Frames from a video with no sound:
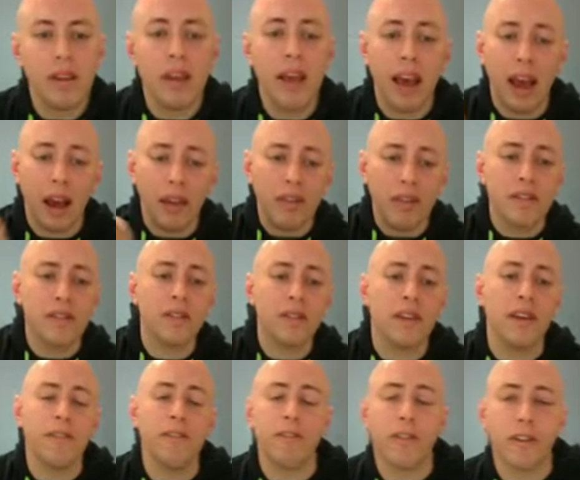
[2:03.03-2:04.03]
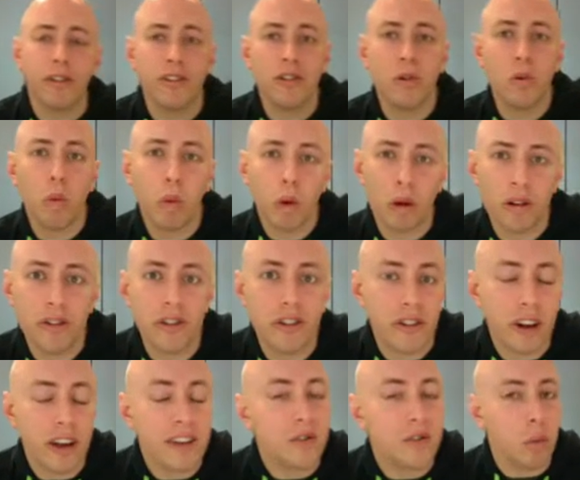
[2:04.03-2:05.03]
And this is the first word
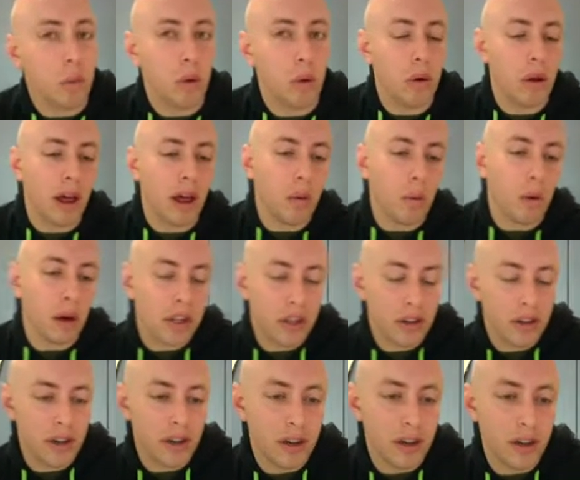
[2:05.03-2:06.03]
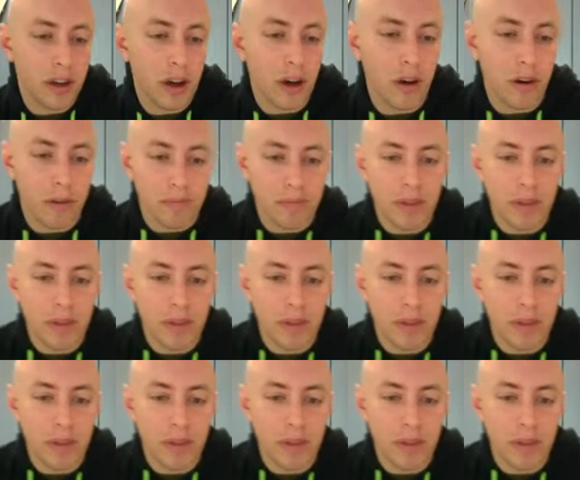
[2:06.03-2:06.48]
stress rule I want you to know.